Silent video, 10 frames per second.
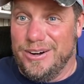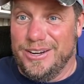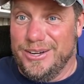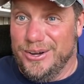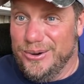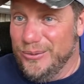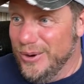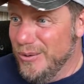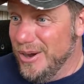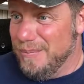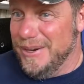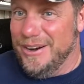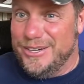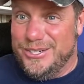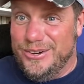party go? We want a
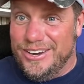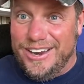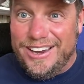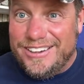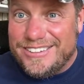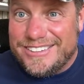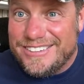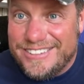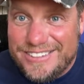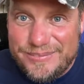beer too, guys.